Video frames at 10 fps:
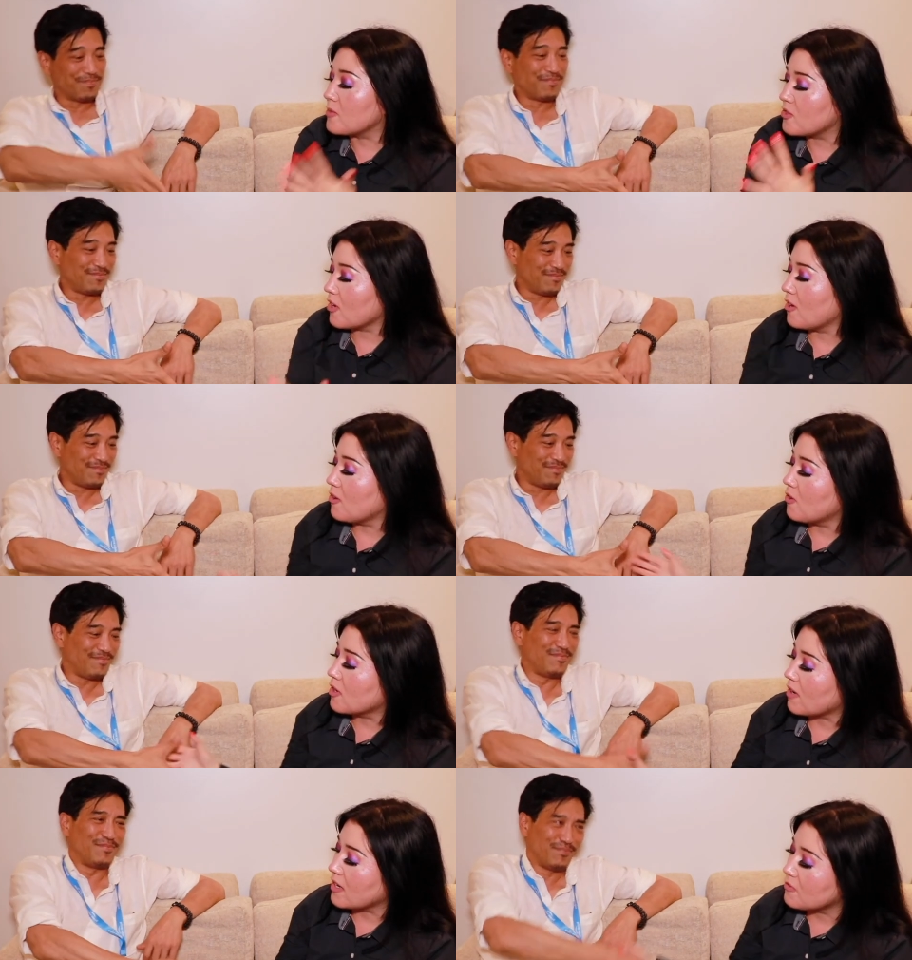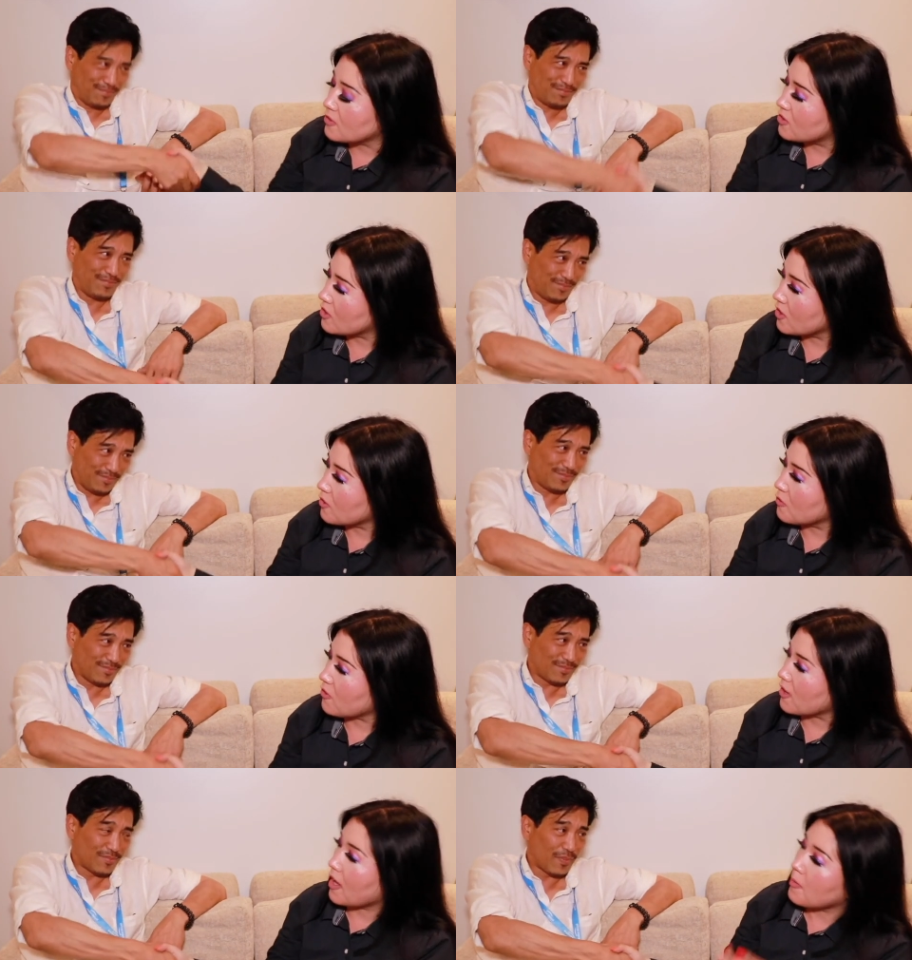Speaker 1: so grateful to you
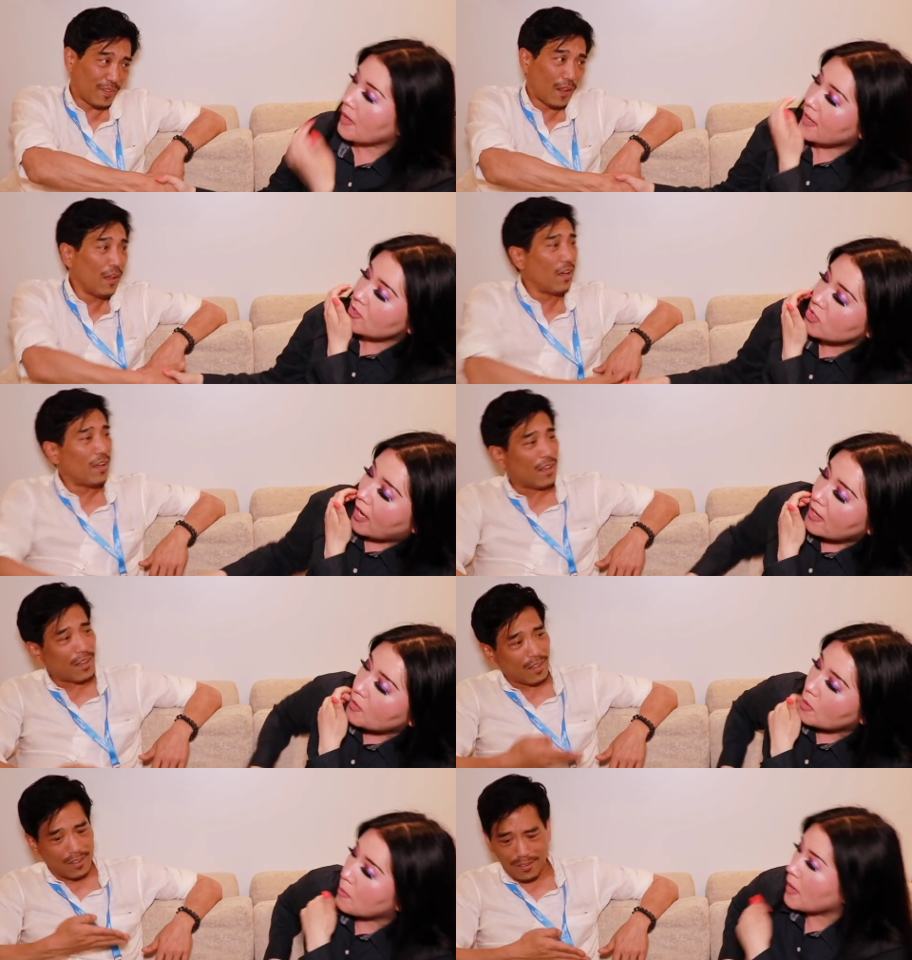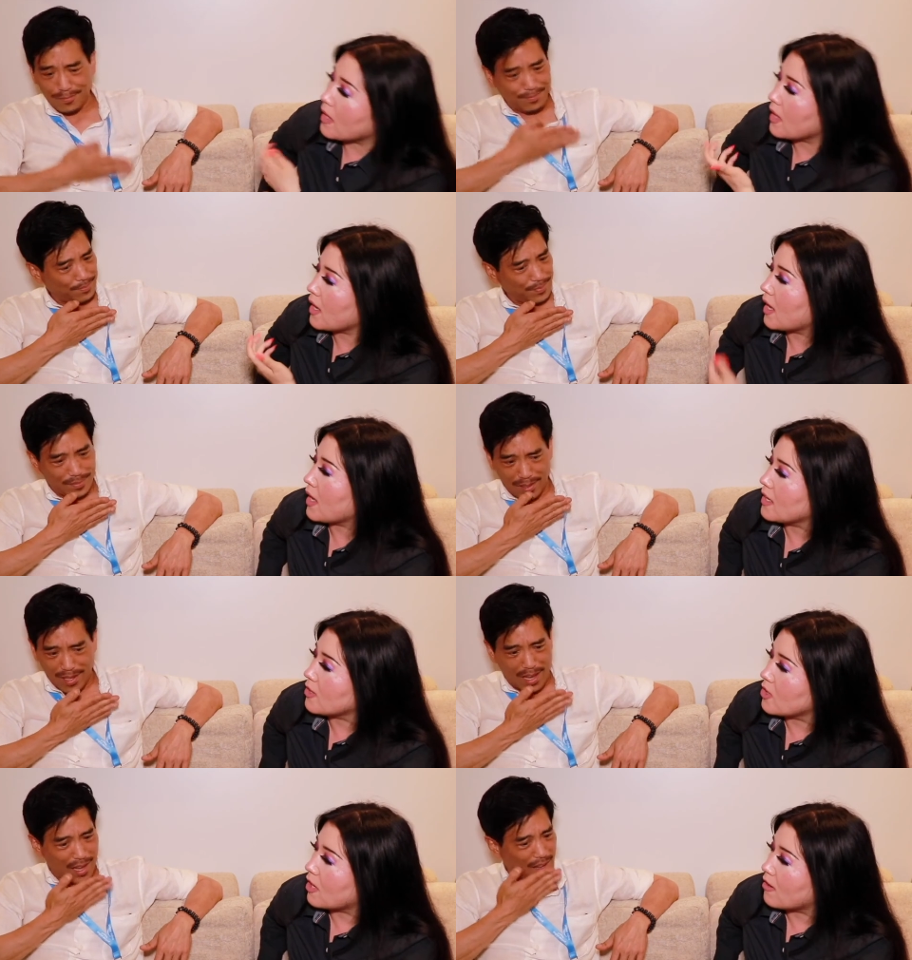for coming and chatting with me.
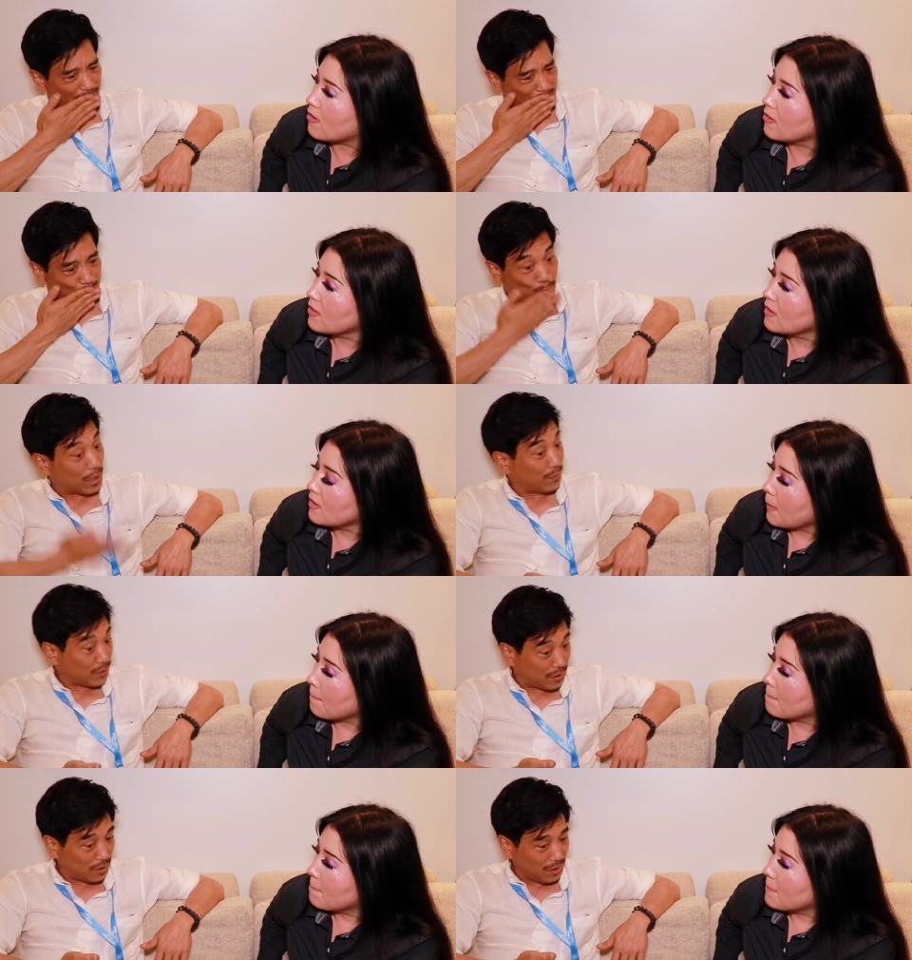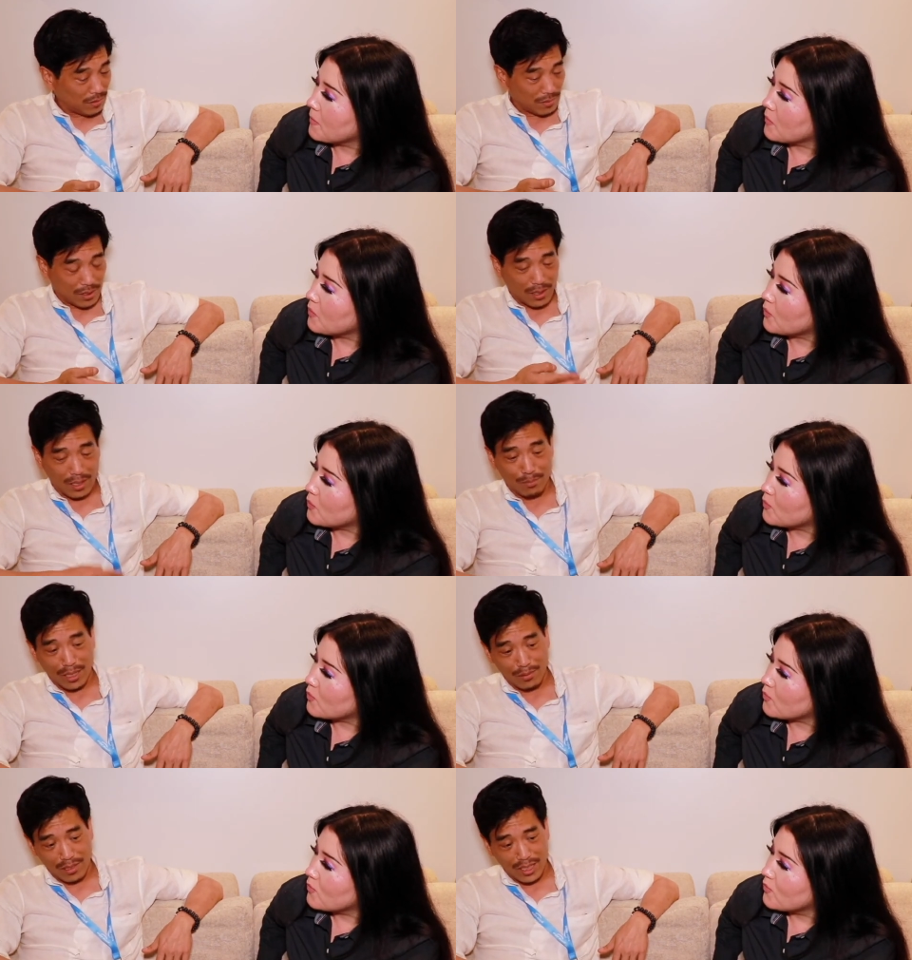And, you know,
Speaker 2: I'm grateful to you and
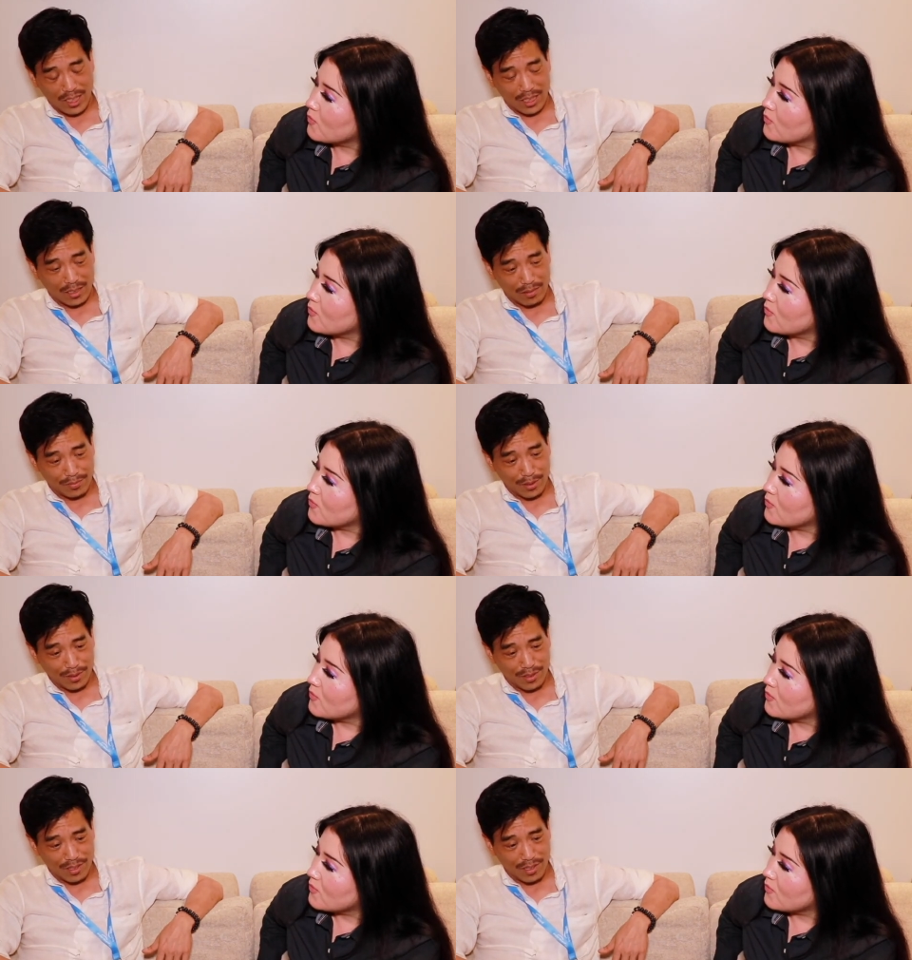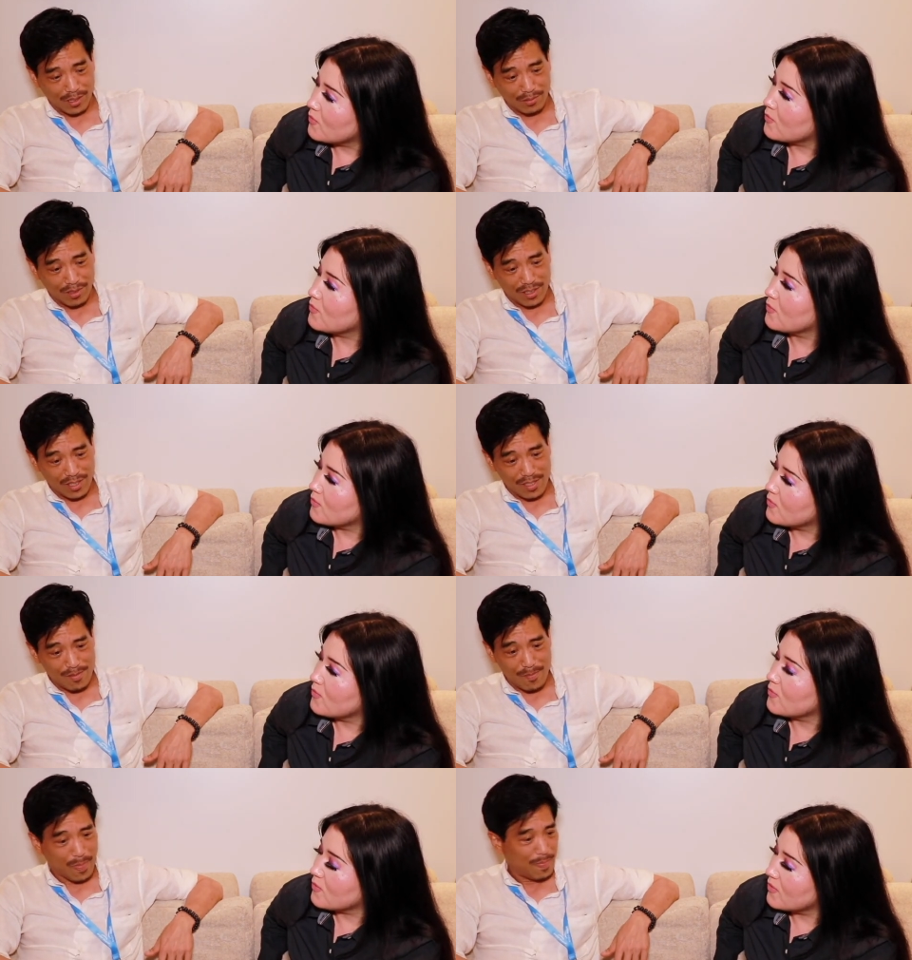anybody who listens or feels, you know,
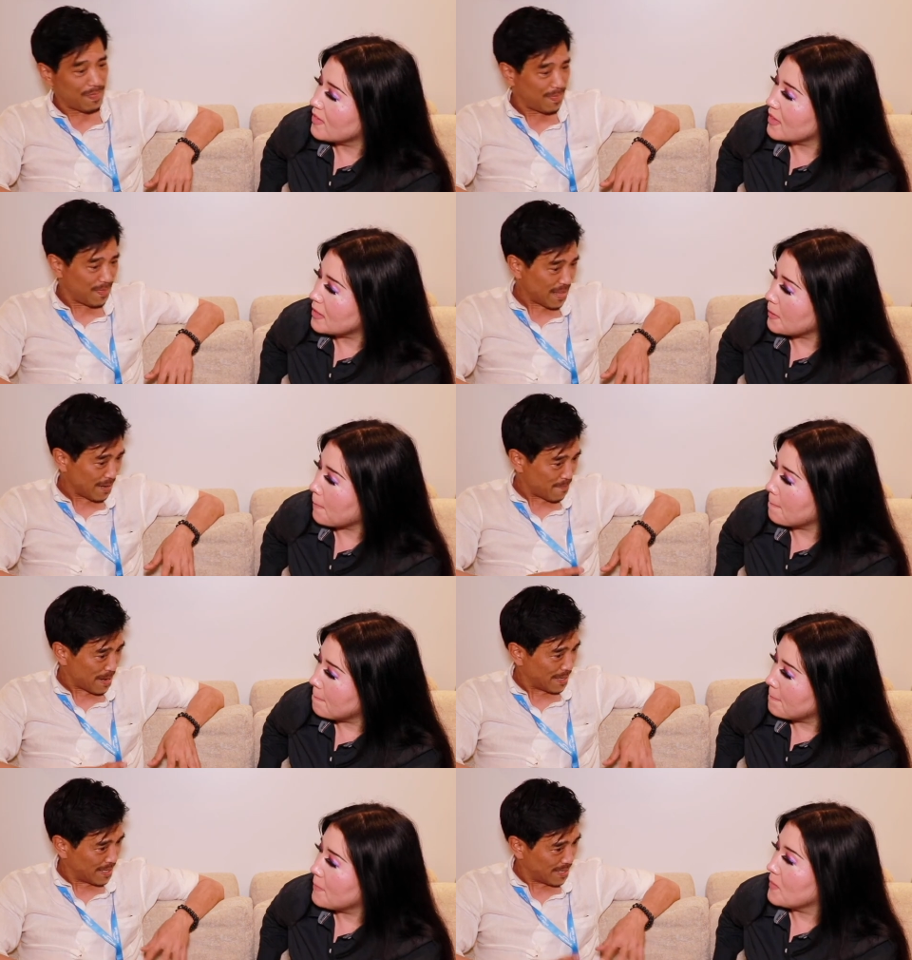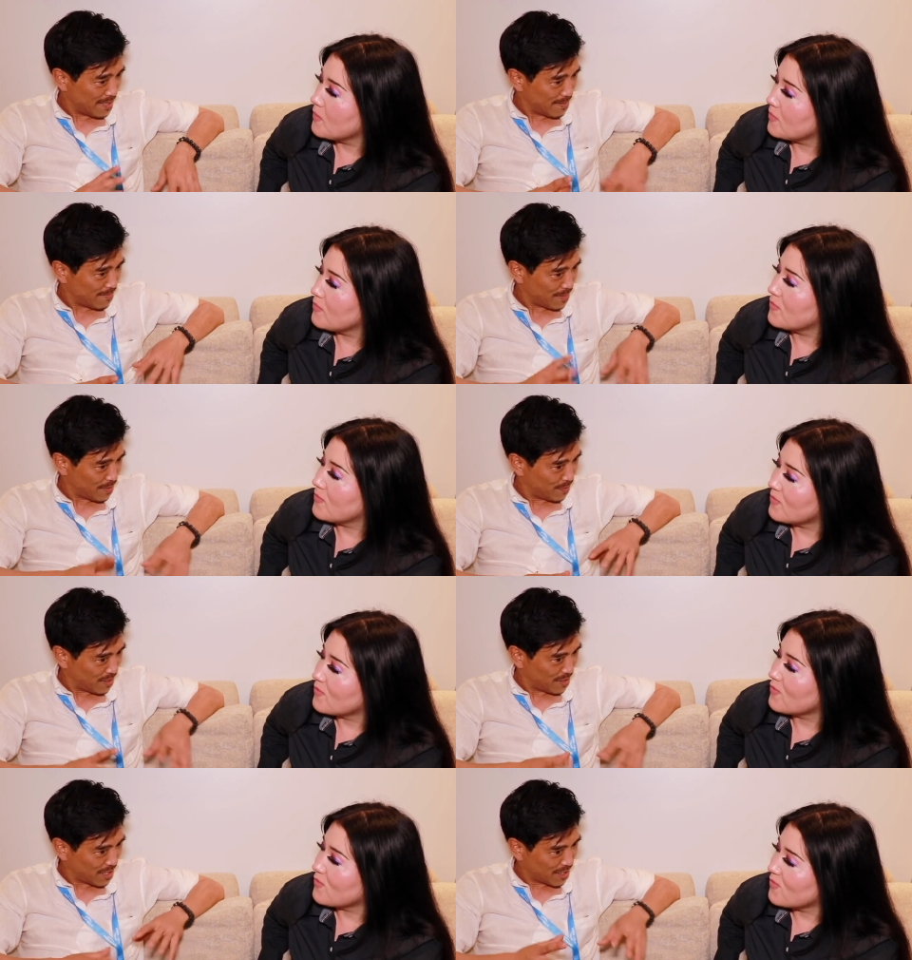like minded to
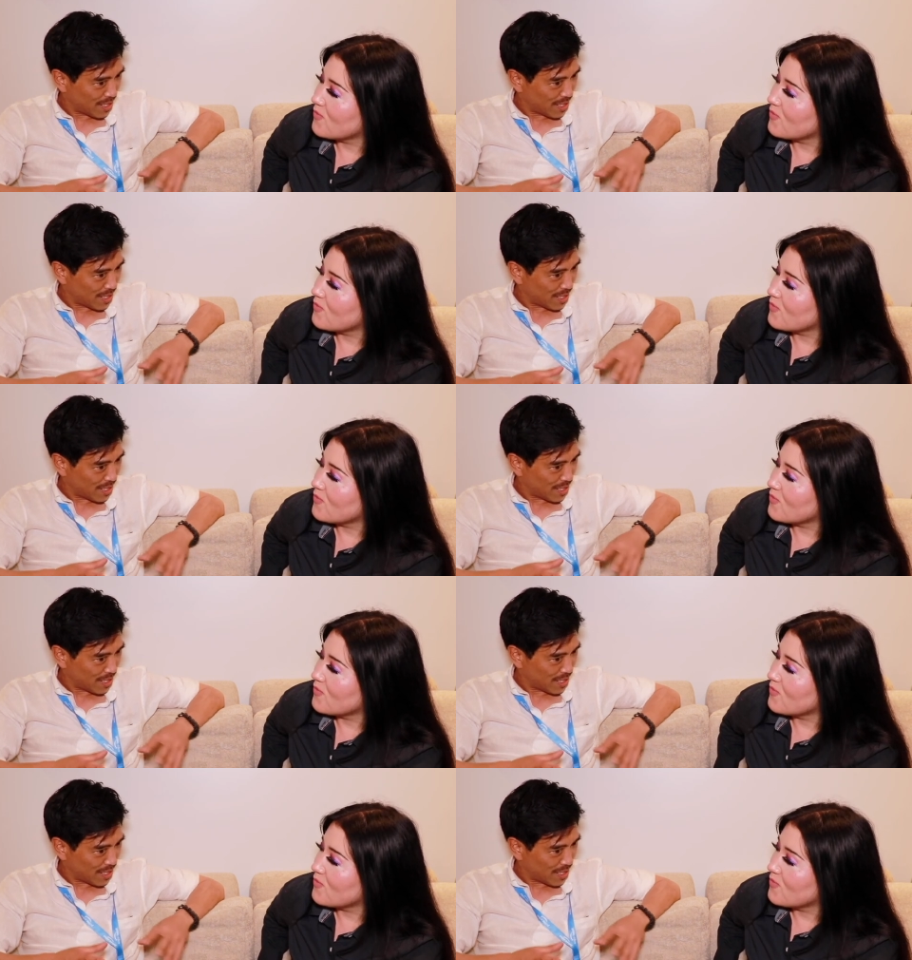the things